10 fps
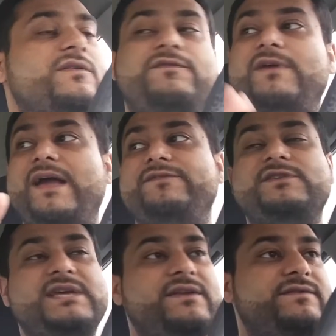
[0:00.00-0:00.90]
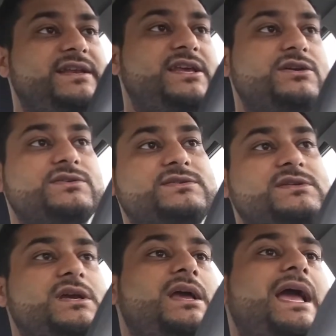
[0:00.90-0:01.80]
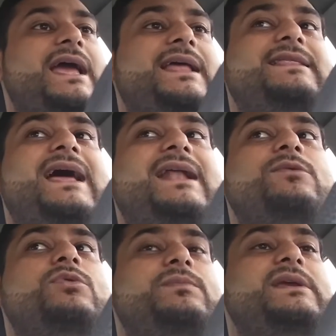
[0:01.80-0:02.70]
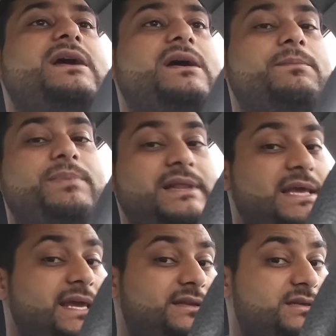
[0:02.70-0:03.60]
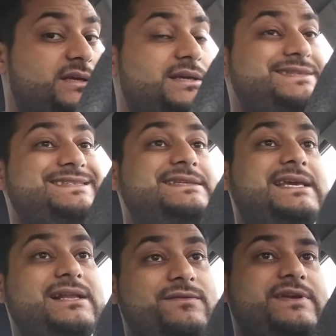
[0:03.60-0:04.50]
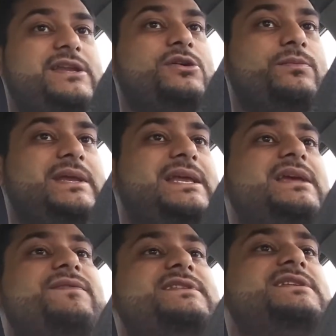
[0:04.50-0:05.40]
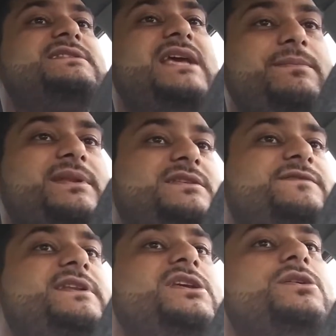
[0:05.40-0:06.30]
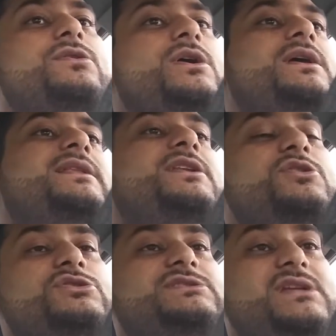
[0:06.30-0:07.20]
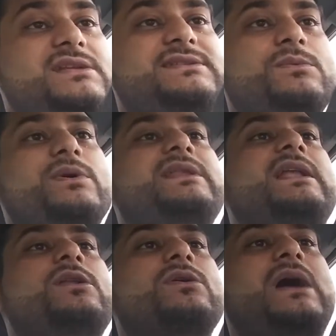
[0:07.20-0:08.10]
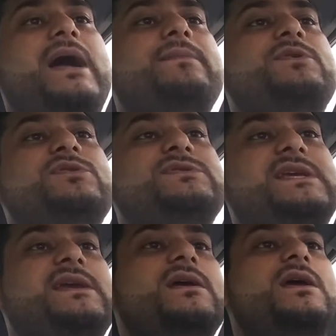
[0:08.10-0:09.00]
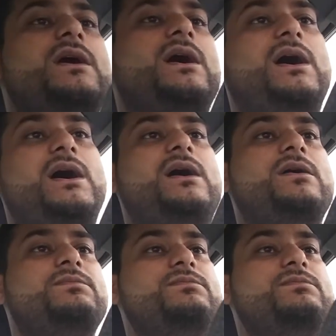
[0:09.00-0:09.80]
5 to 10 videos and that will be a complete skill video meaning if it's a 10 minutes video then you should tell someone that look i'm using uh,